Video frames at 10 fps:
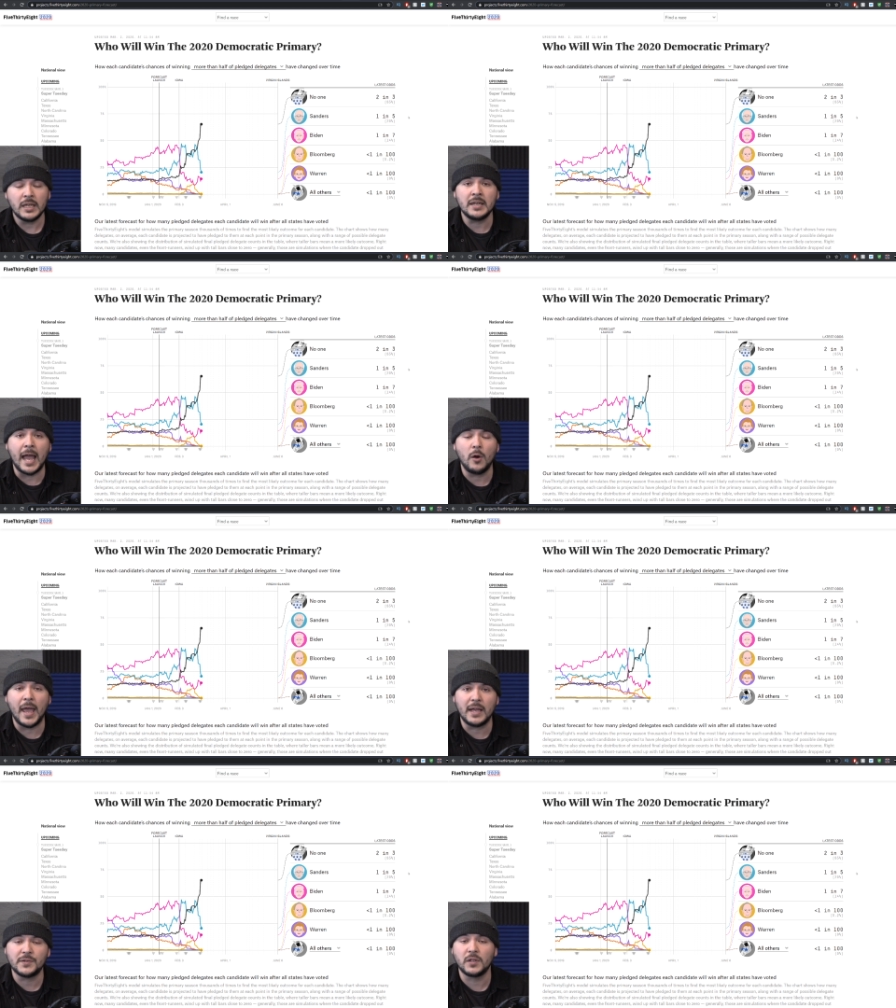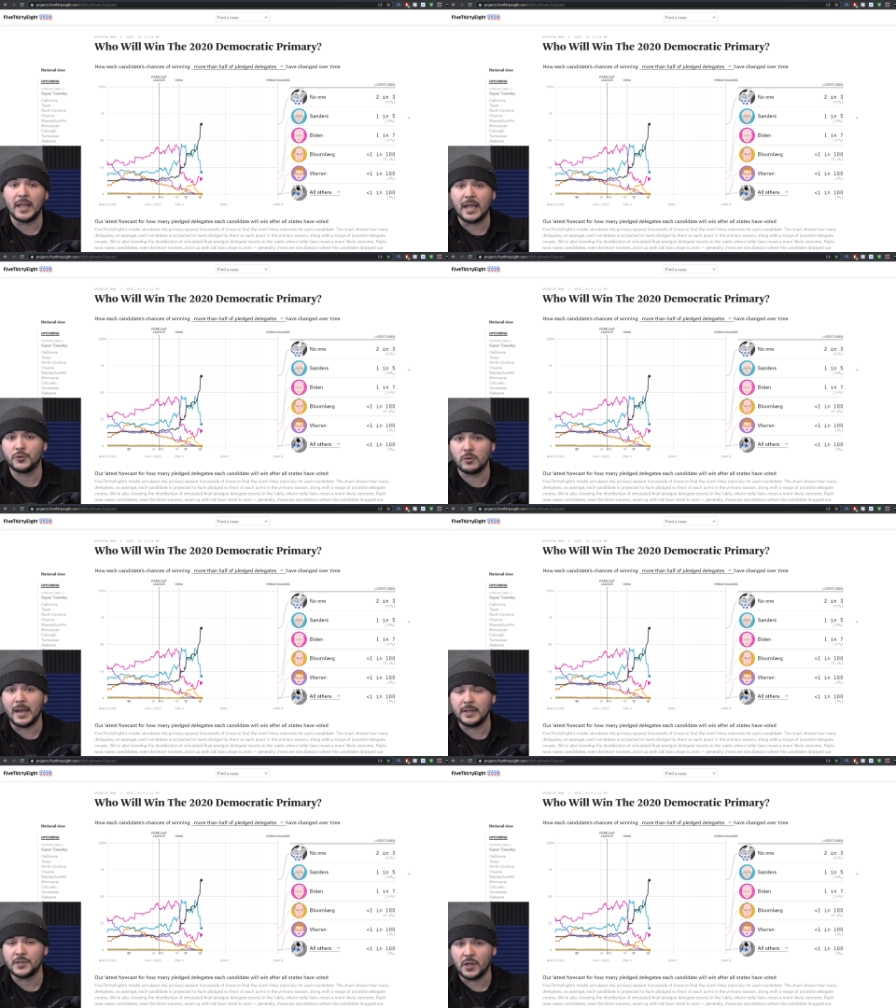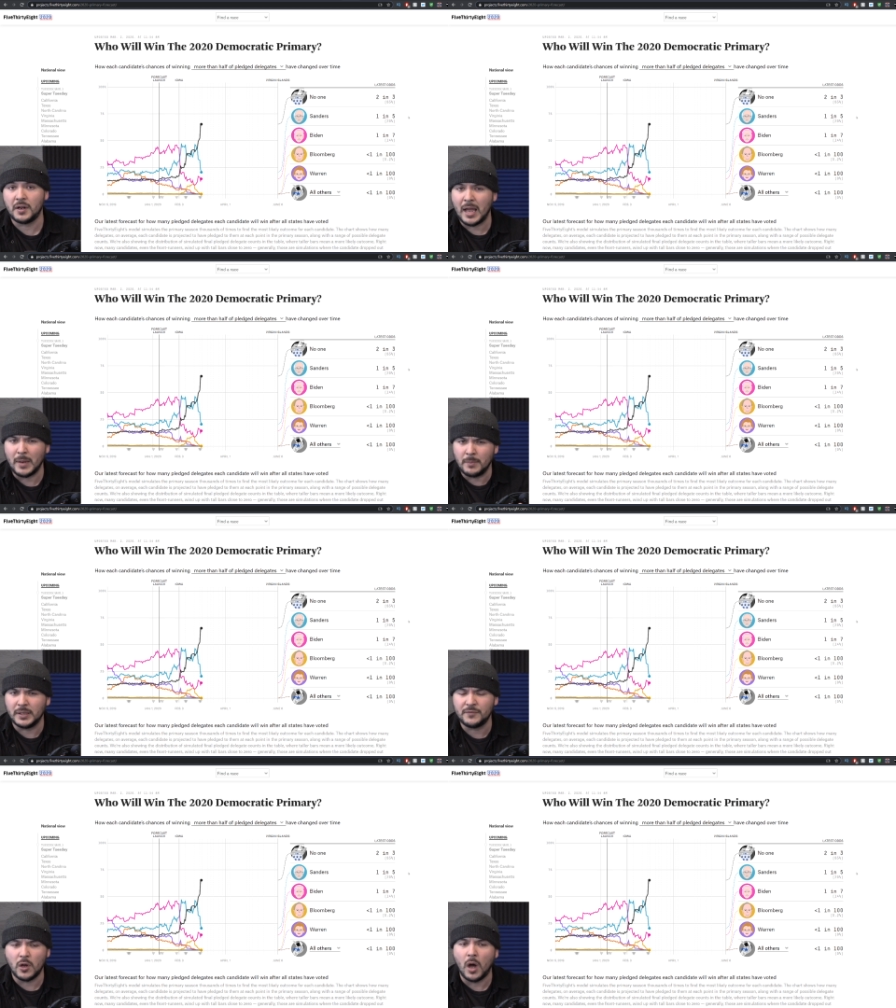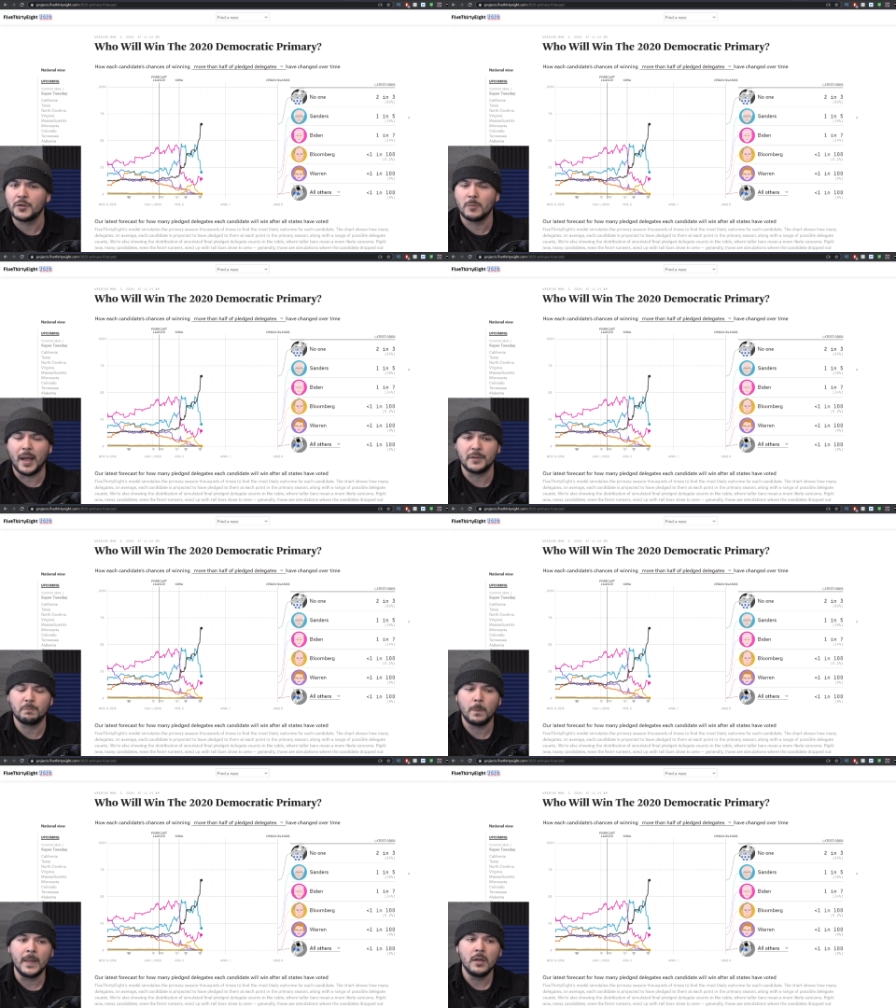He now has the last remaining son, I, I believe so, Hunter Biden.